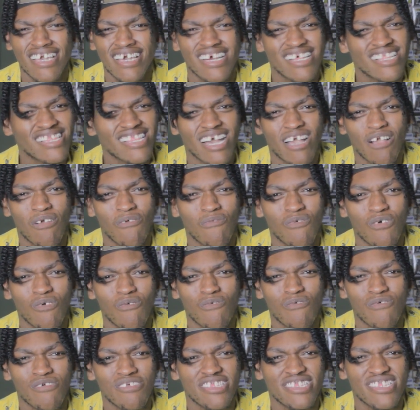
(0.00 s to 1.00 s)
Like,
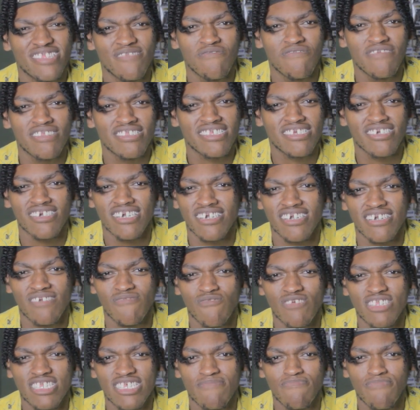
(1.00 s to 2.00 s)
what
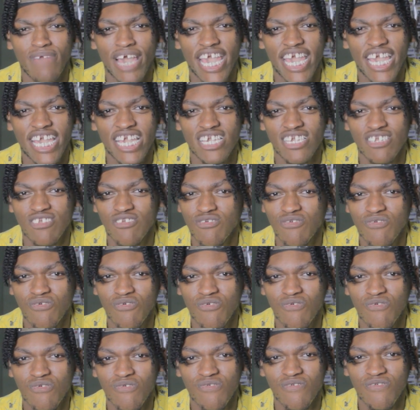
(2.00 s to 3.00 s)
was he paying
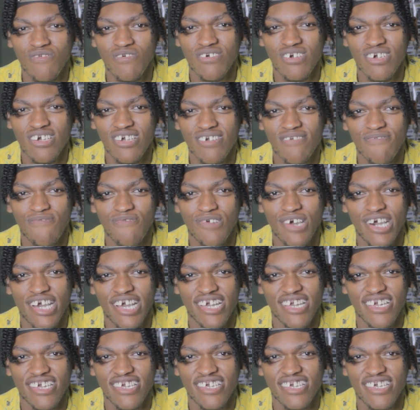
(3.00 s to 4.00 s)
you?
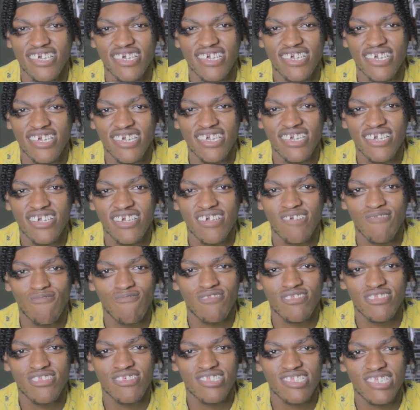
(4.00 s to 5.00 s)
What? Or was
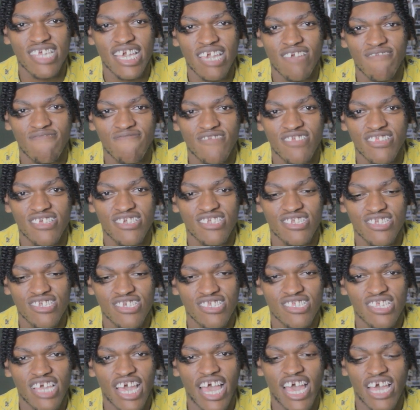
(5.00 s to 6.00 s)
the Sand Village
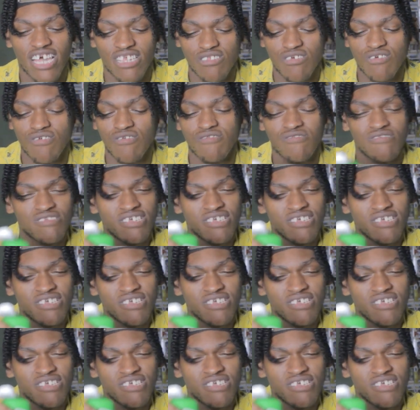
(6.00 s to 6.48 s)
just assholes?